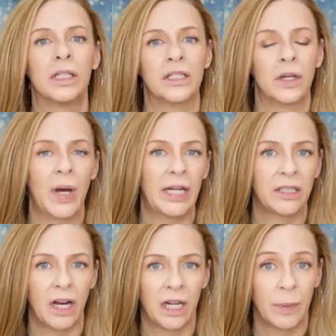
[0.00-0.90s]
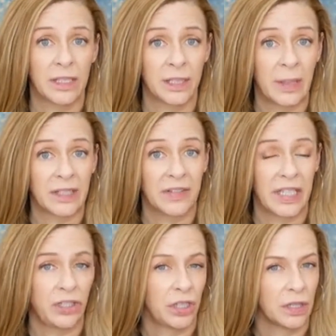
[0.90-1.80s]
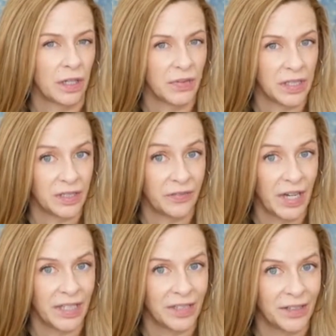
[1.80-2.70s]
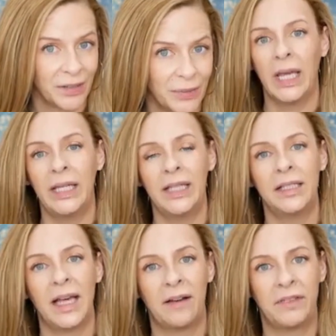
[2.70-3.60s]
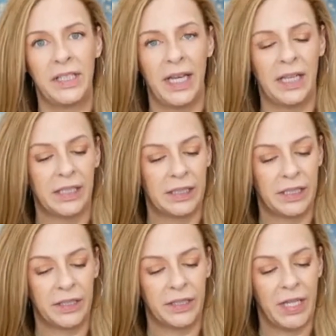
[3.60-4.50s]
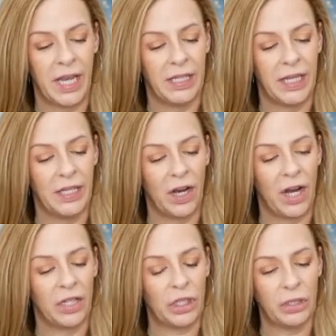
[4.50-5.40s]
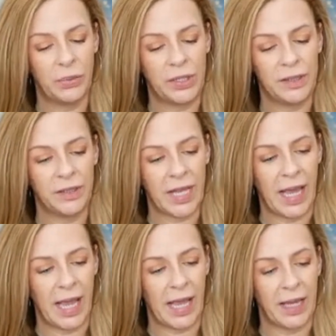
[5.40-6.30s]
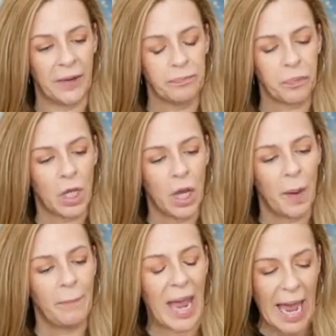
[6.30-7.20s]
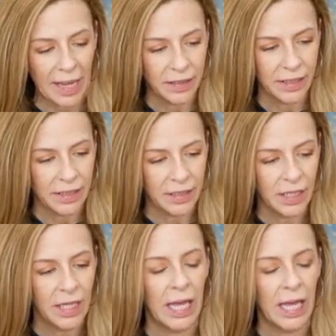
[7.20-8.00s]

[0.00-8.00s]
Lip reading: Let's go ahead and talk about the specifications of this device. It is FDA cleared, and it uses a patented